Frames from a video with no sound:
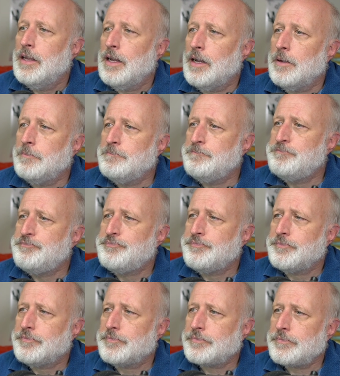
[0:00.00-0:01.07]
Um,
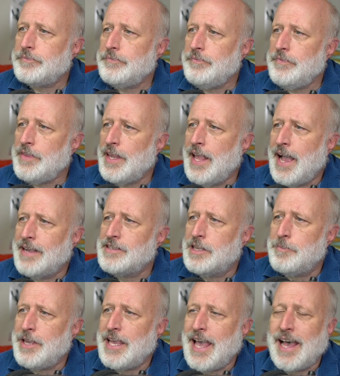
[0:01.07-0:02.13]
has to
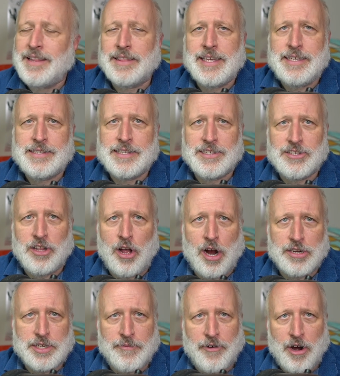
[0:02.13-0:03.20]
be at least as
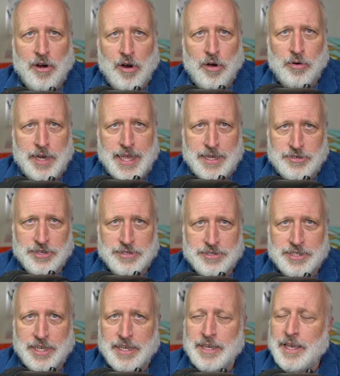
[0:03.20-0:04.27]
large of our own
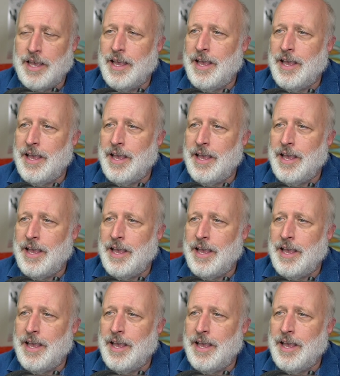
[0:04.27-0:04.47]
agency,